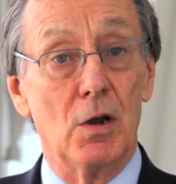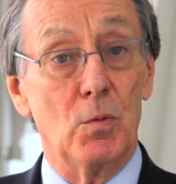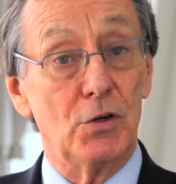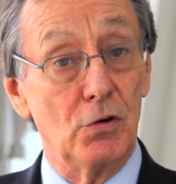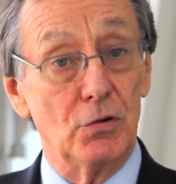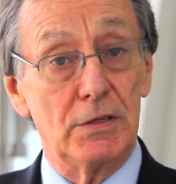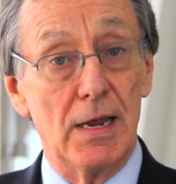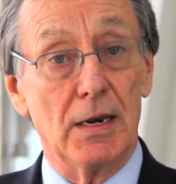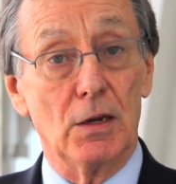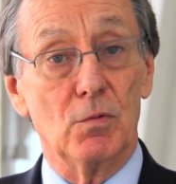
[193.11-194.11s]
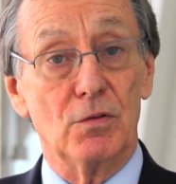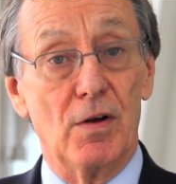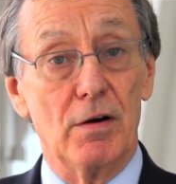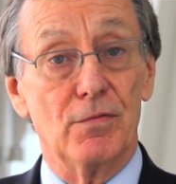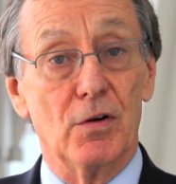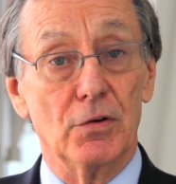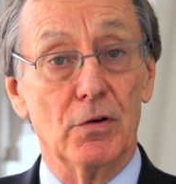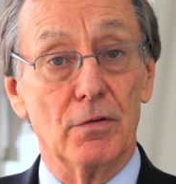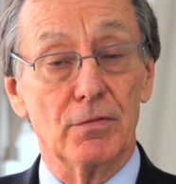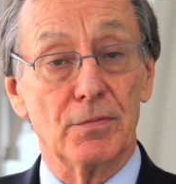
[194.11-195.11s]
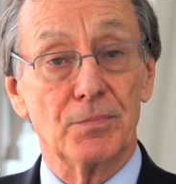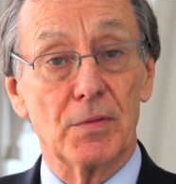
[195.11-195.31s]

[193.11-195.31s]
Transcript: which Lord Denning was very fond of.